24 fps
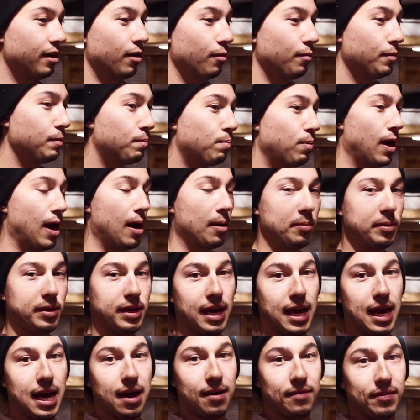we probably
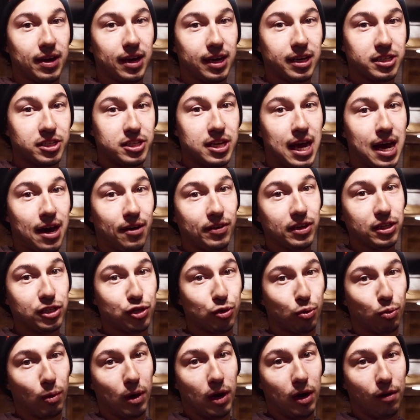have exactly
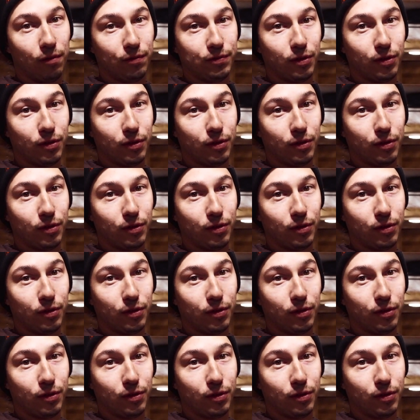12,